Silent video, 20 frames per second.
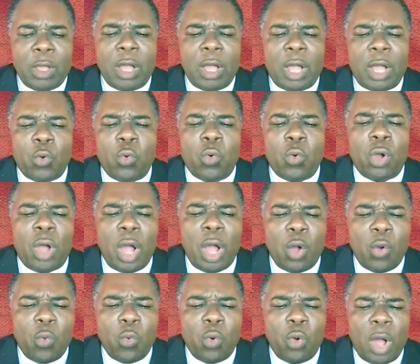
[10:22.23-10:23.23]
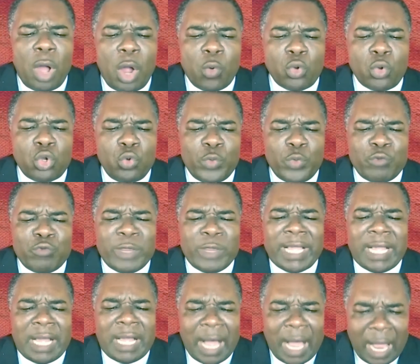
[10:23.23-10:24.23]
How, how do we
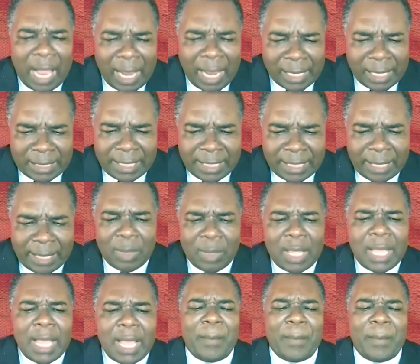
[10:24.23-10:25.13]
regard them?